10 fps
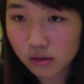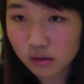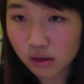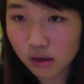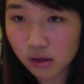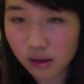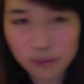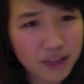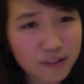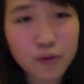I'm
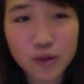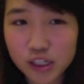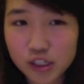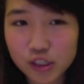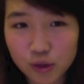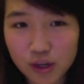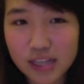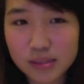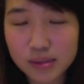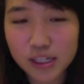giving really short
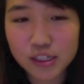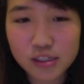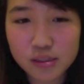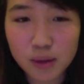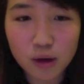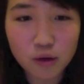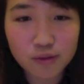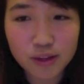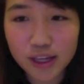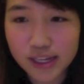explanations, but
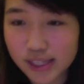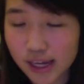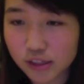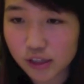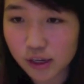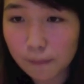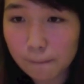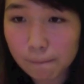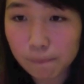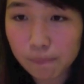hopefully you guys can catch
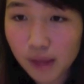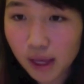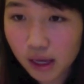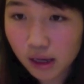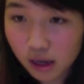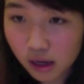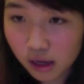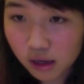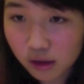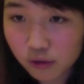
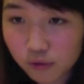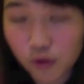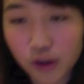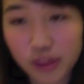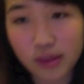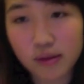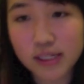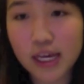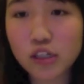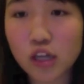on. Fourth,
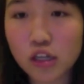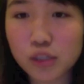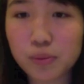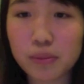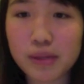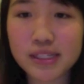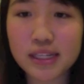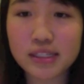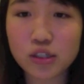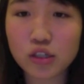deontology permits
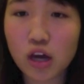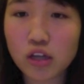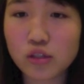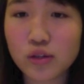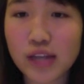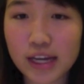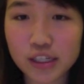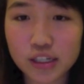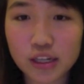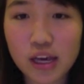us to not do an
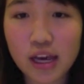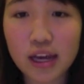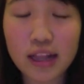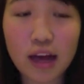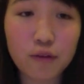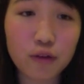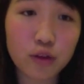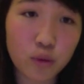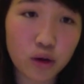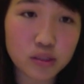action and allow for the
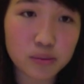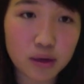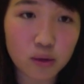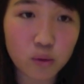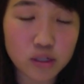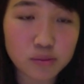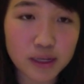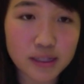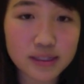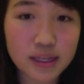world to be a worse
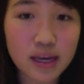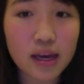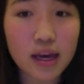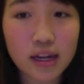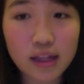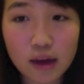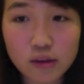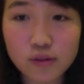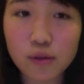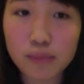place. It
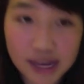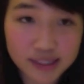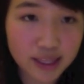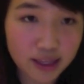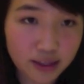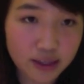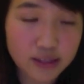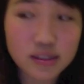allows for mass killings.